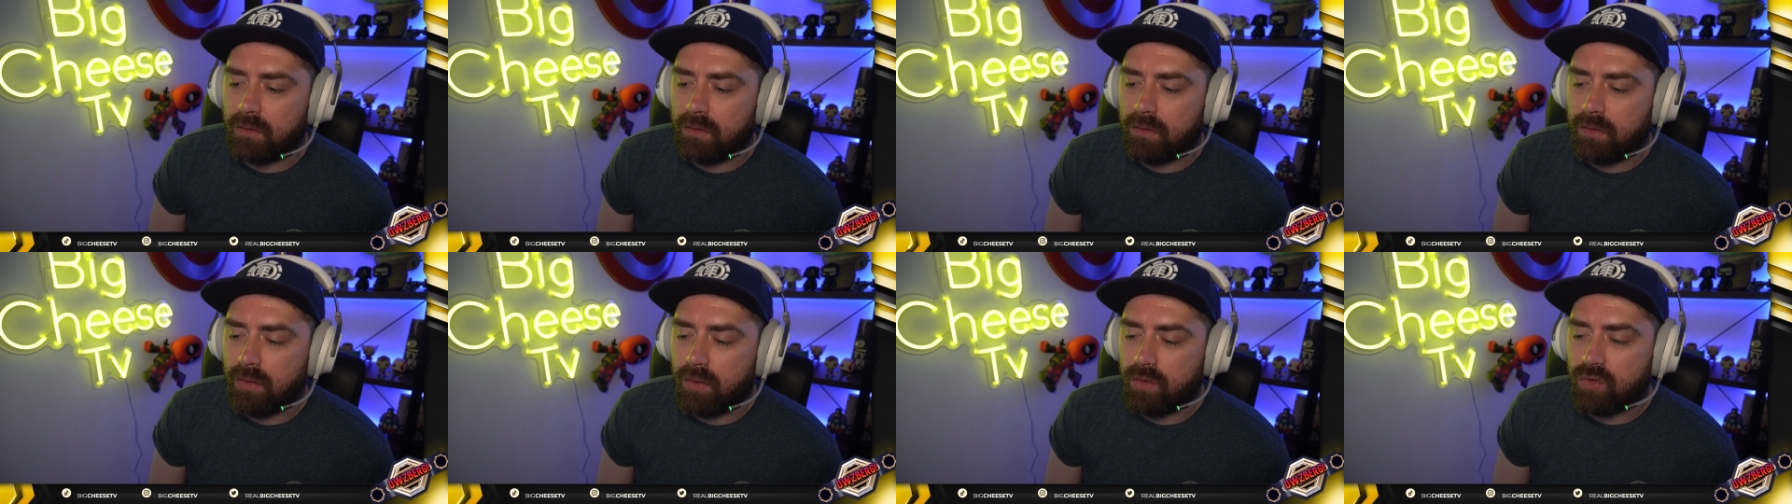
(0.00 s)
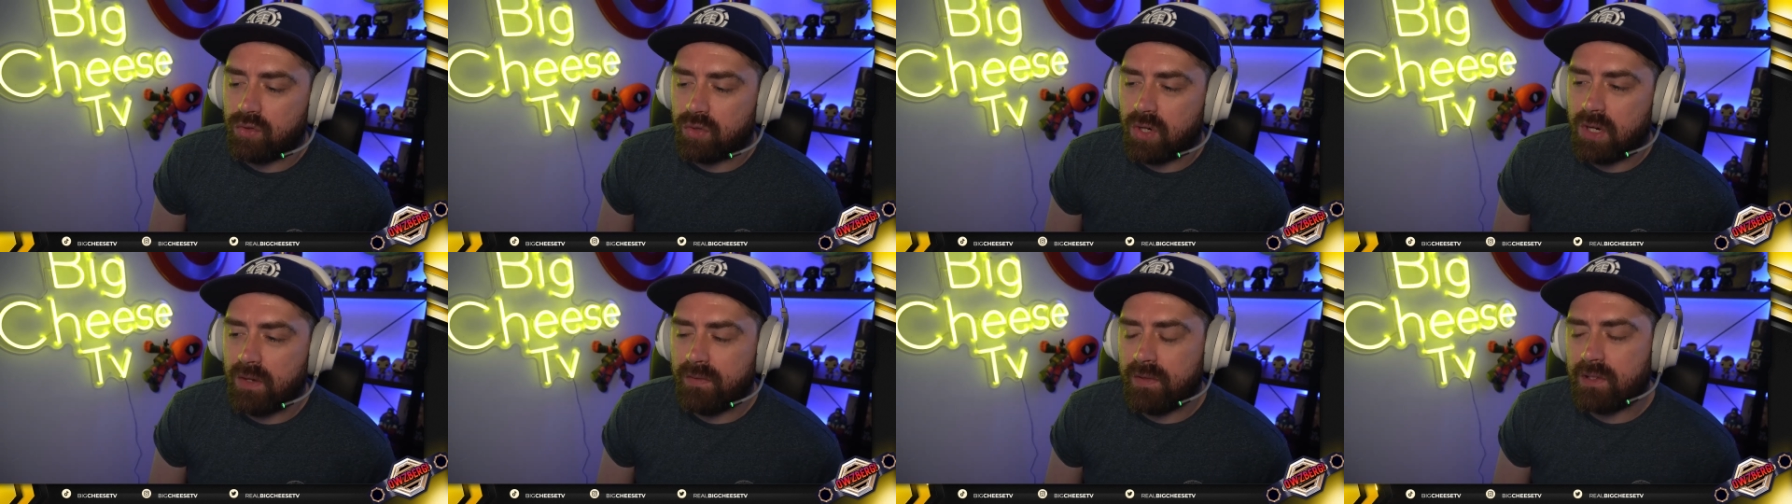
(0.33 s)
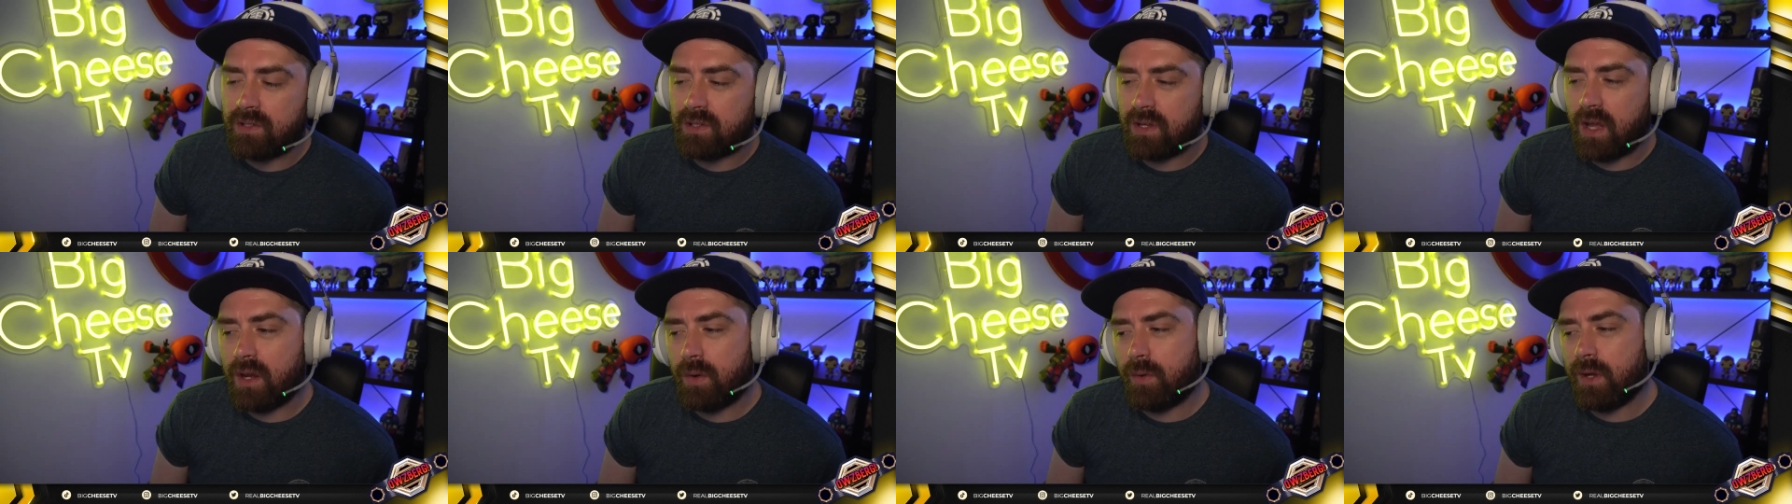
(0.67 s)
those cravings
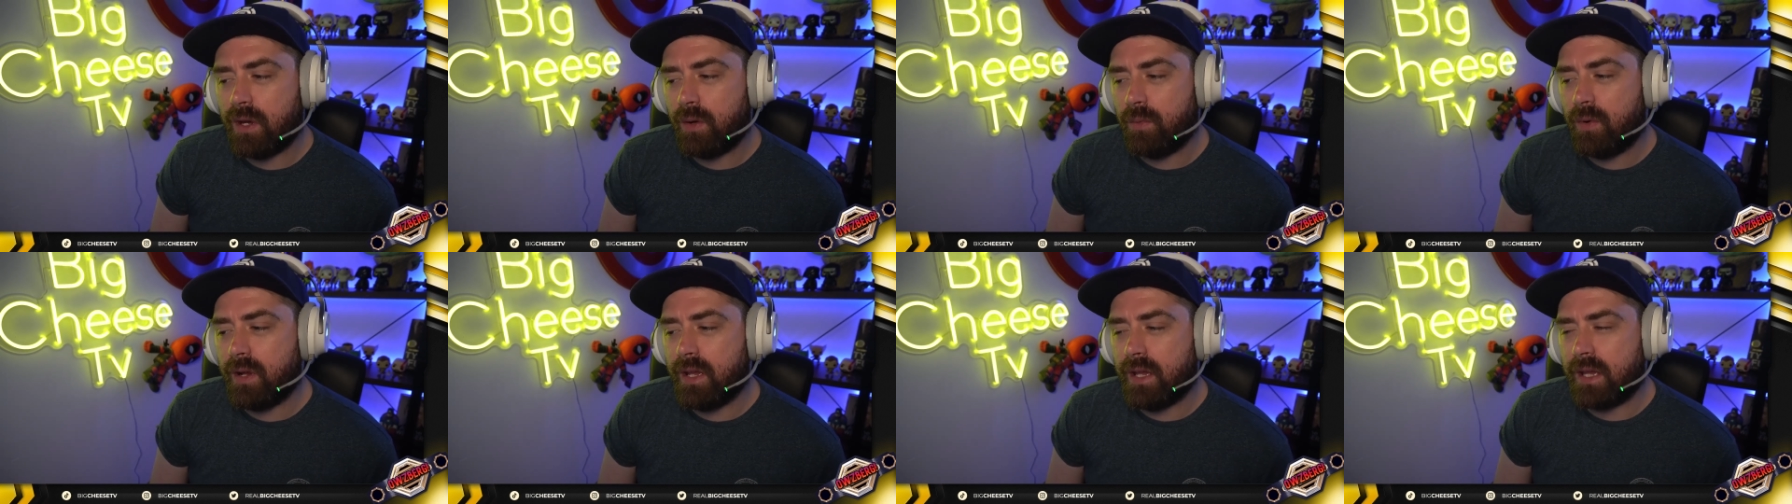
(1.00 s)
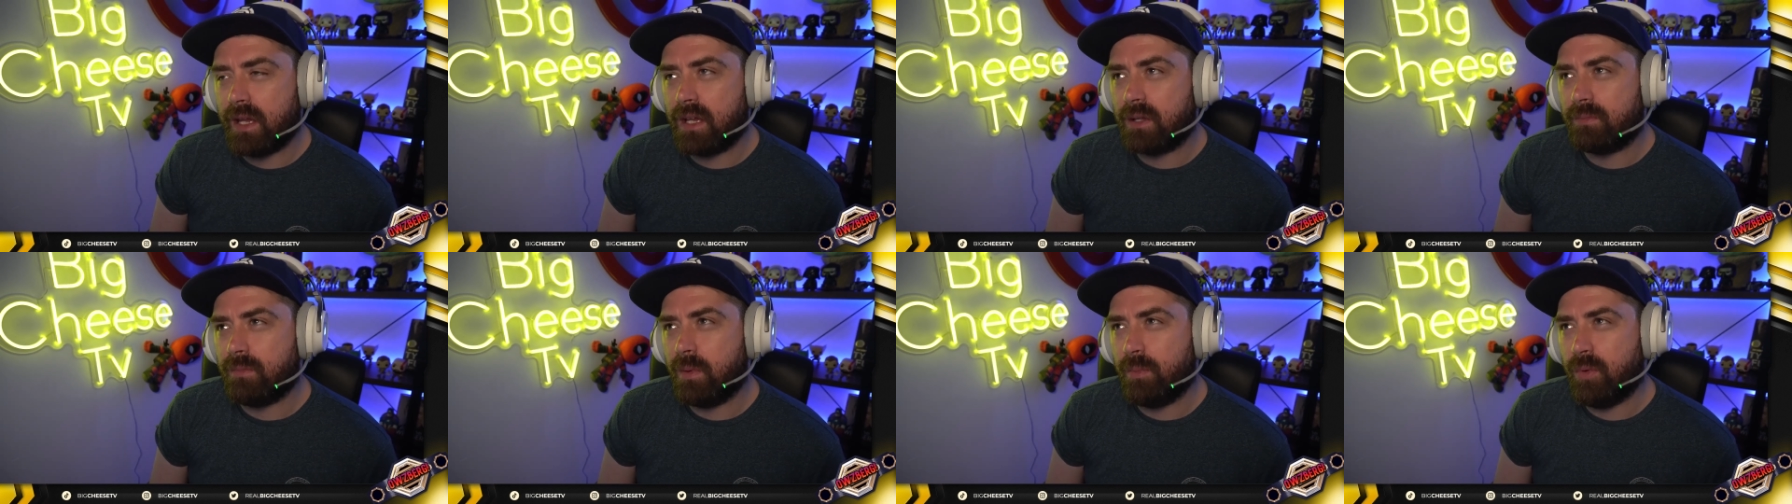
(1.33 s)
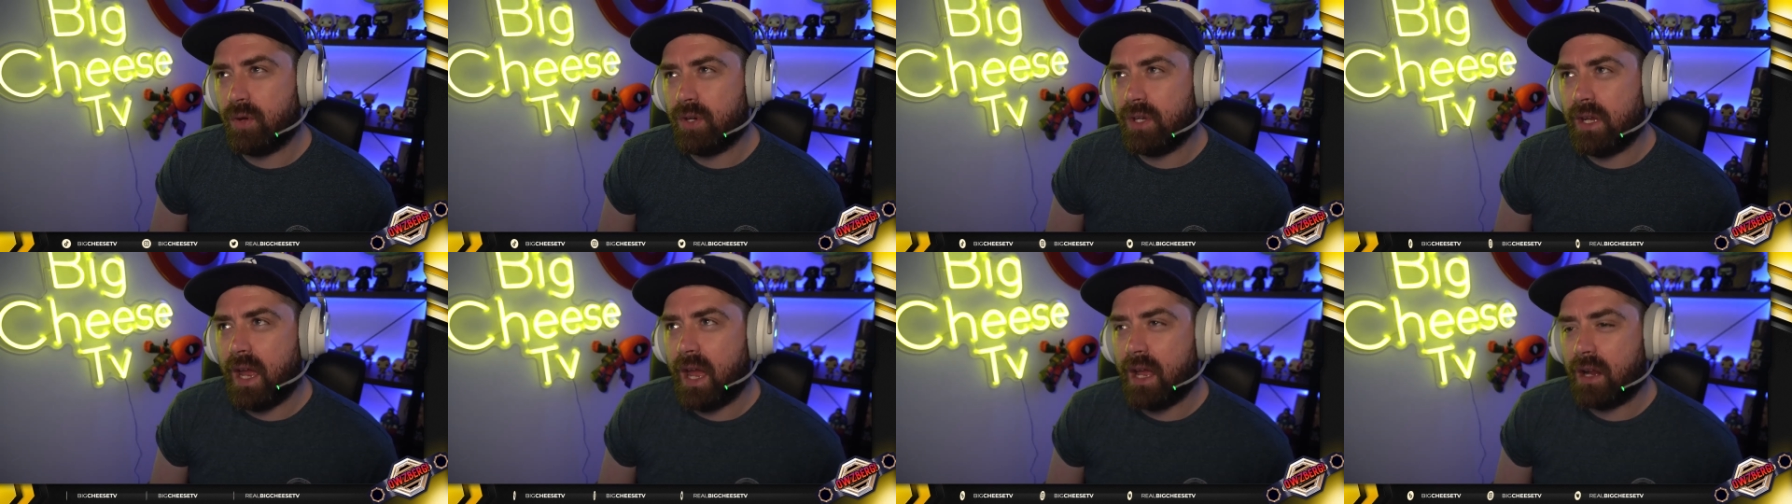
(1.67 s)
kind of went away because my
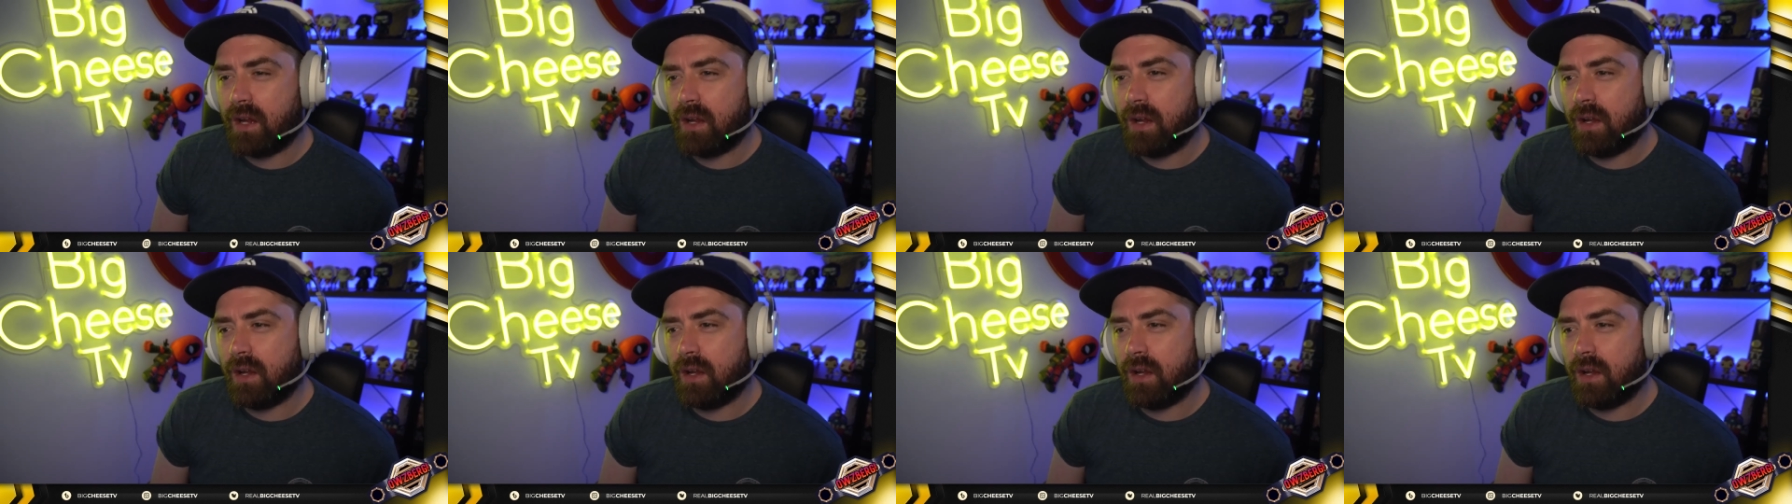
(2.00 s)
body ha-